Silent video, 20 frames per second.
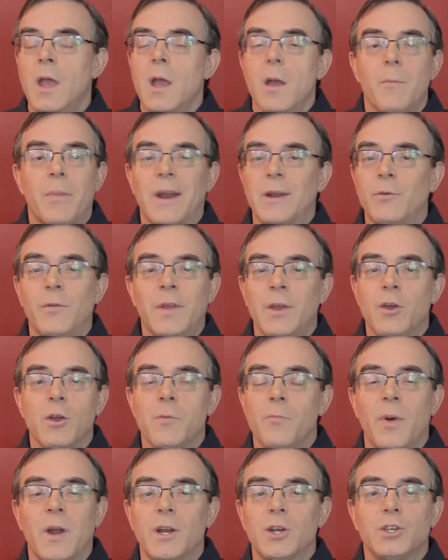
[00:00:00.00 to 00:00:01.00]
But I don't think you
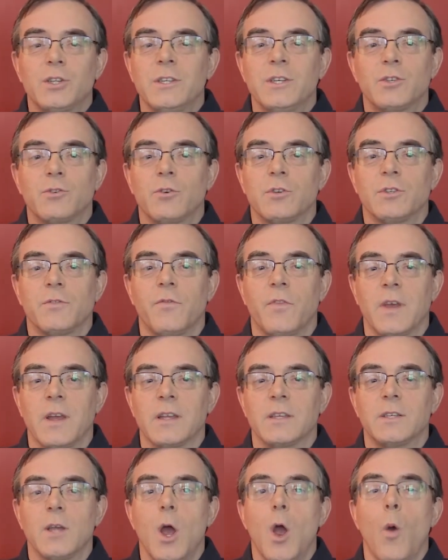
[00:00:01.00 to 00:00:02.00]
can punish these sorts of
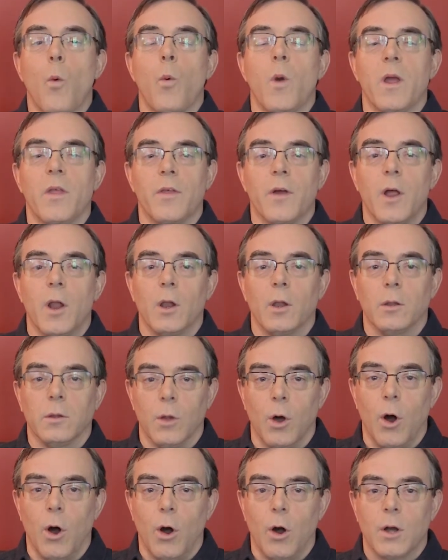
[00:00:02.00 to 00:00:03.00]
things with
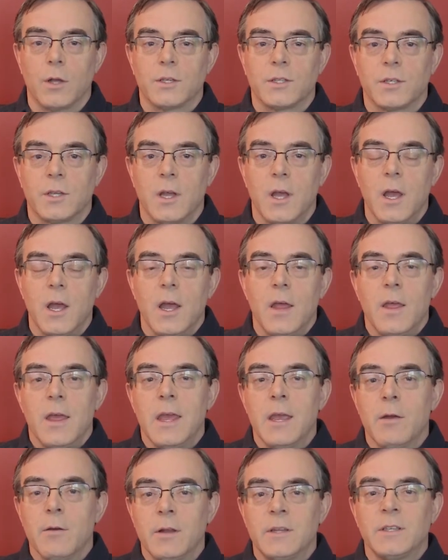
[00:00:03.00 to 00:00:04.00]
laws.
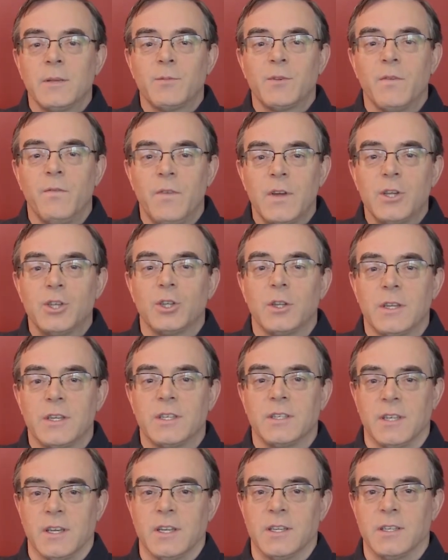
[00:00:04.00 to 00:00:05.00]
Here it's up to vigilant
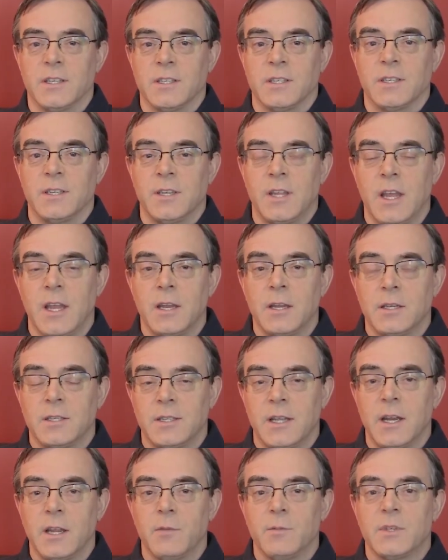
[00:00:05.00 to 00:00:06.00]
citizens to
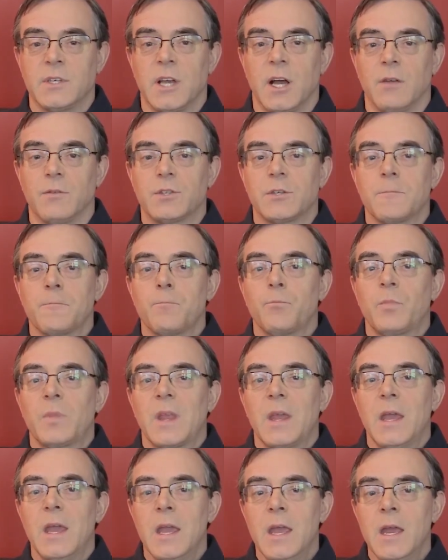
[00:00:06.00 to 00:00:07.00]
say to themselves,
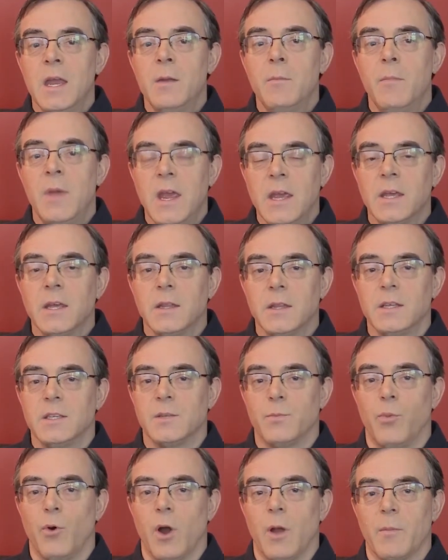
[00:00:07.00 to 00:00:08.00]
in making these
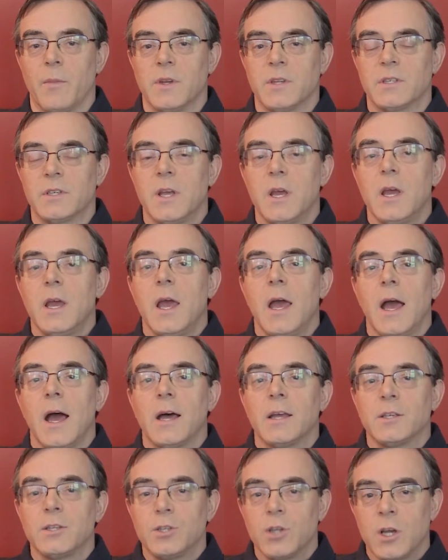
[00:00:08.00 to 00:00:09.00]
appointments,
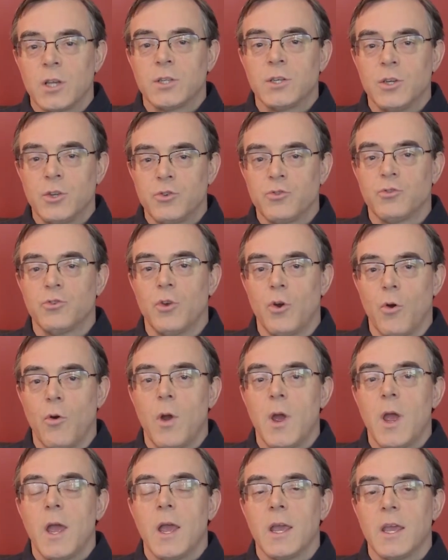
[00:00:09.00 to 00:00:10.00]
has Justin
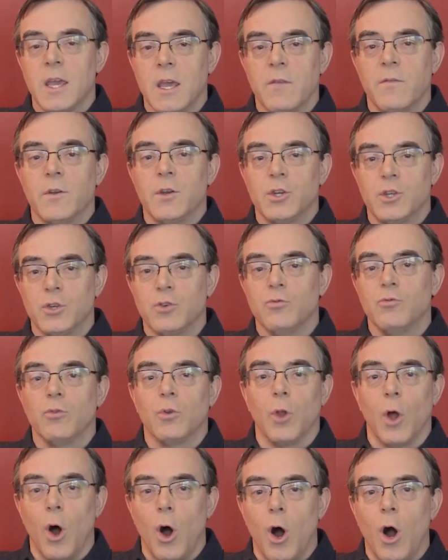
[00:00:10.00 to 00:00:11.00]
Trudeau given to
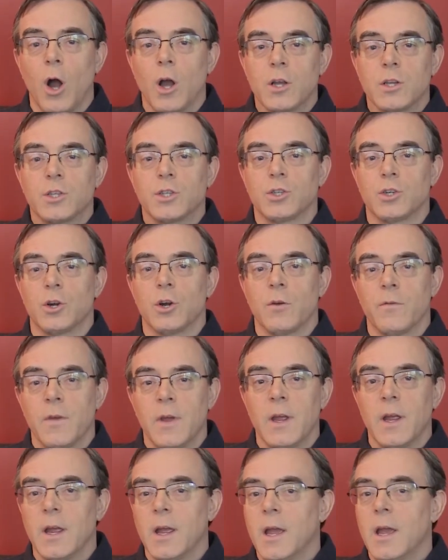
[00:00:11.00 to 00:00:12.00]

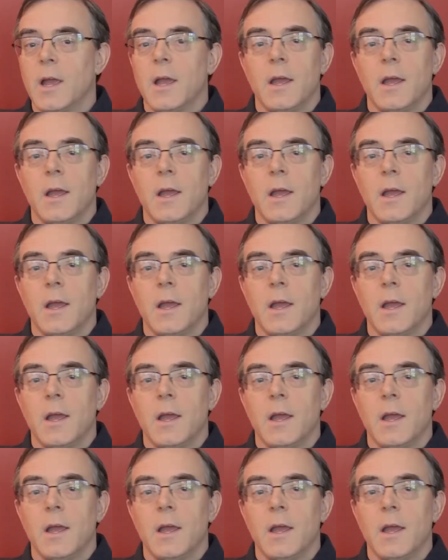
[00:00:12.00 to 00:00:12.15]
long-serving,